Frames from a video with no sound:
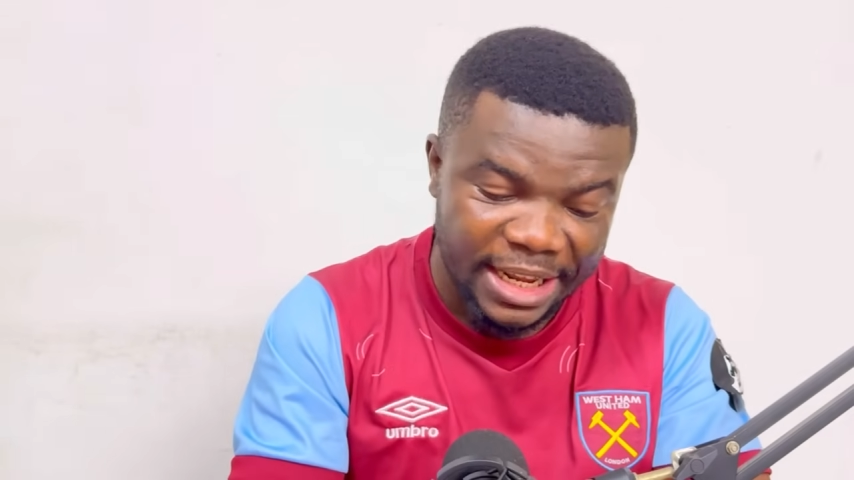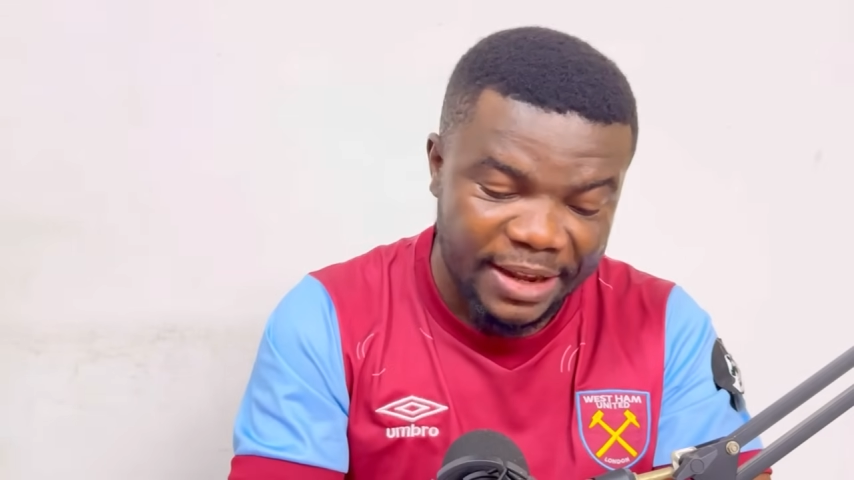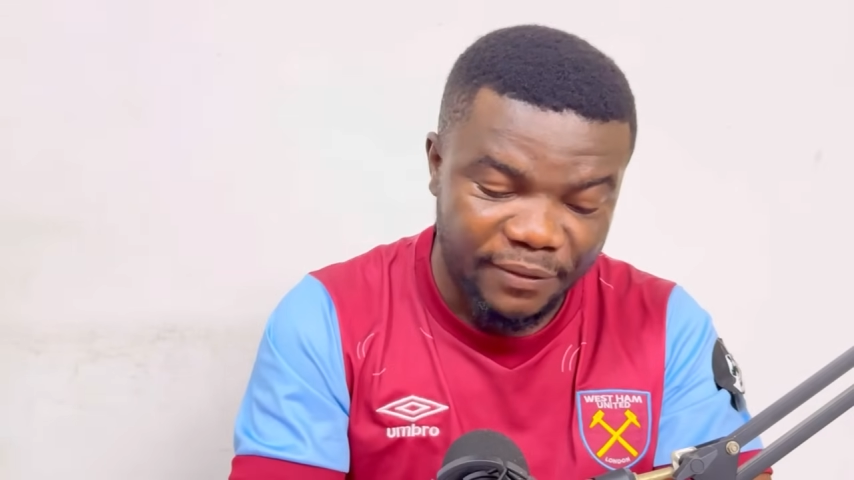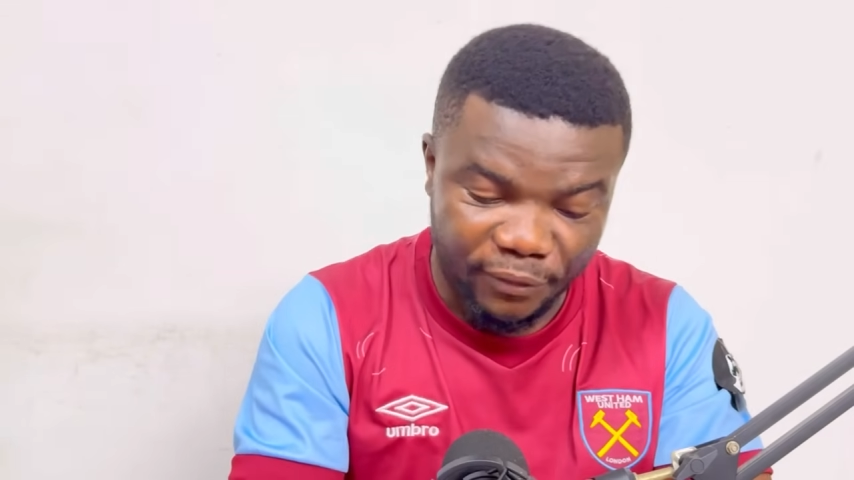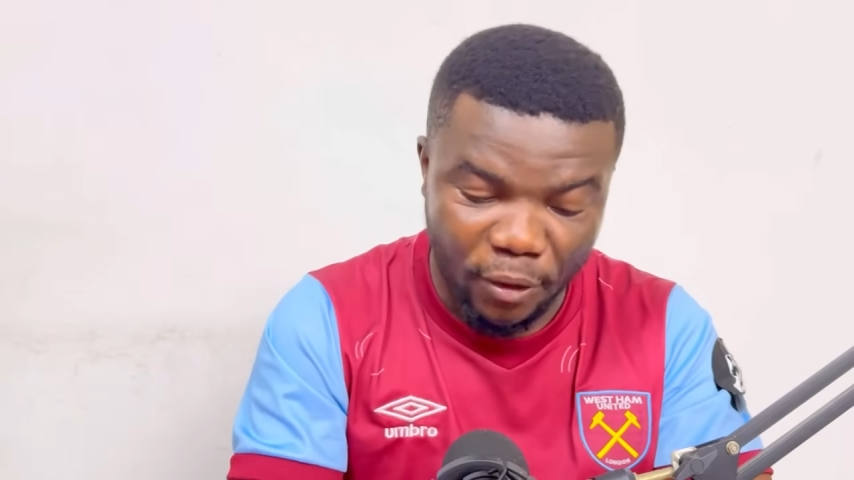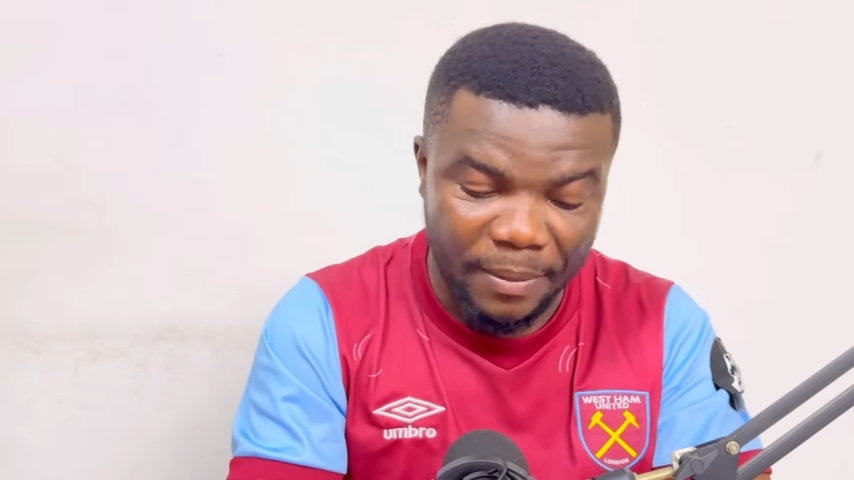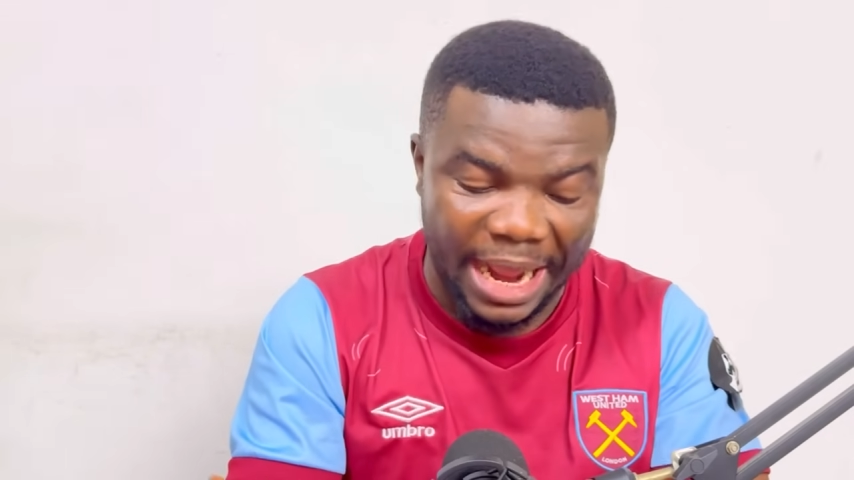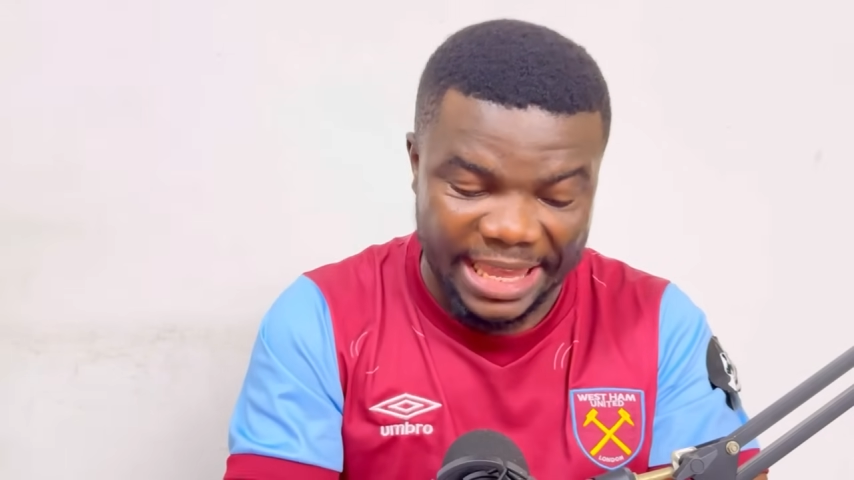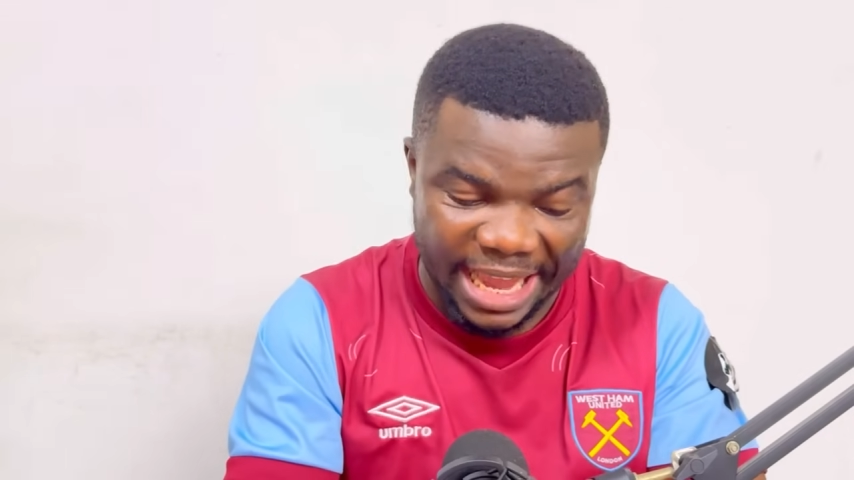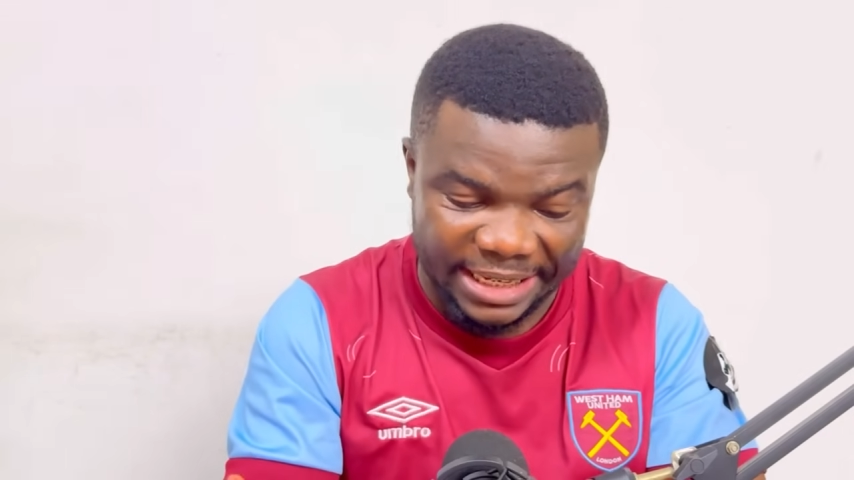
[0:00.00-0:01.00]
from
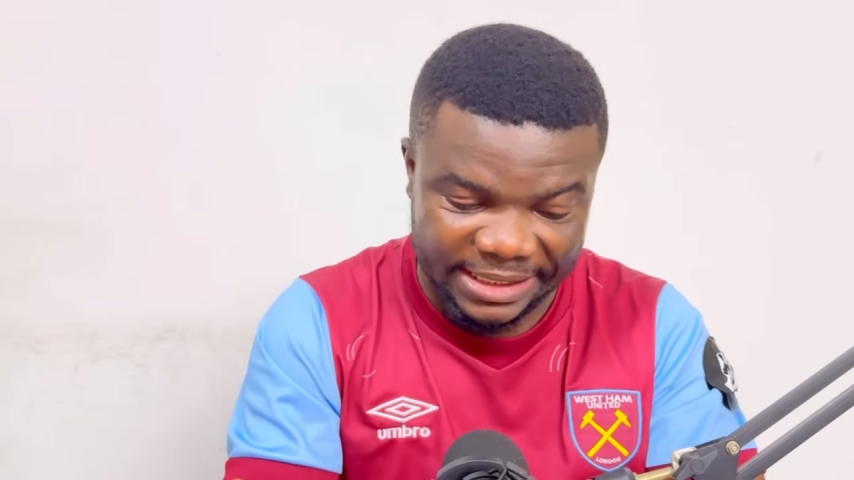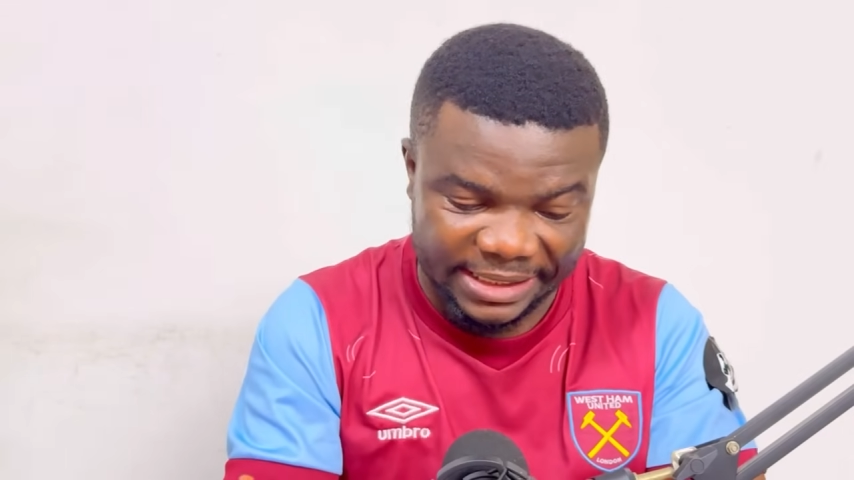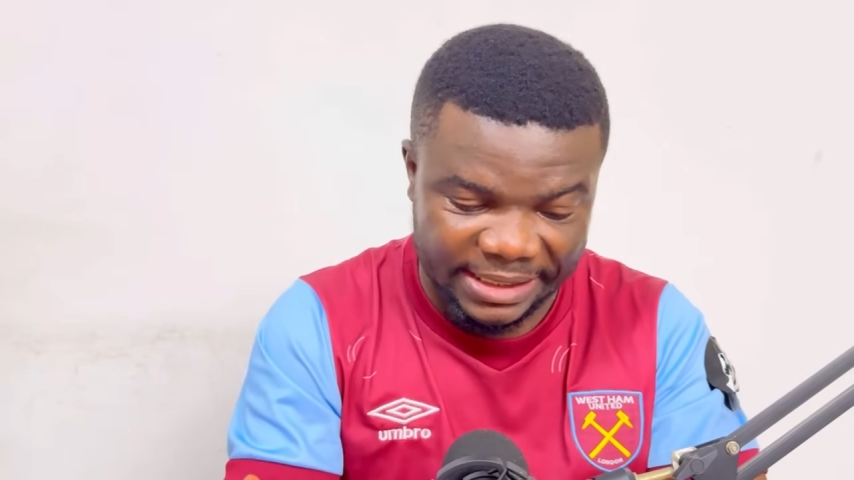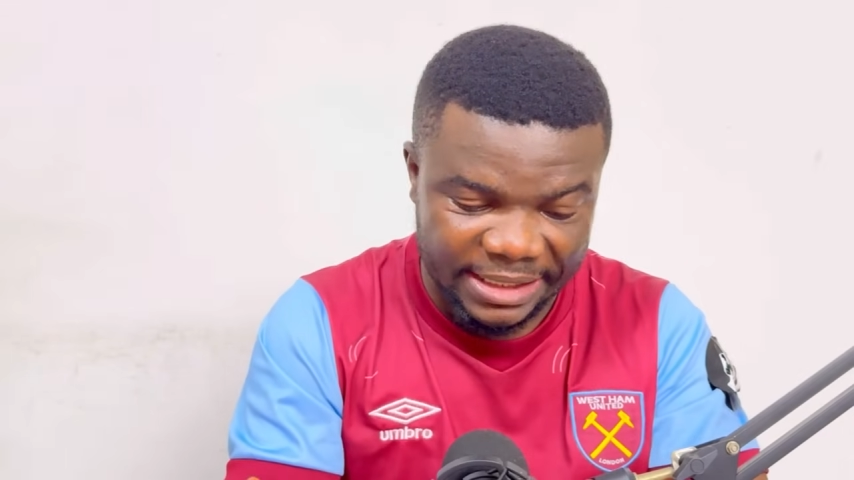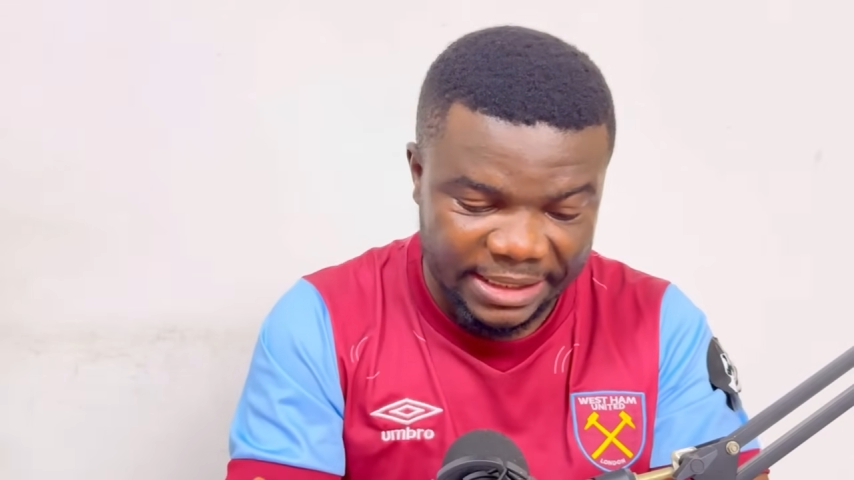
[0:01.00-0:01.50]
Ajax.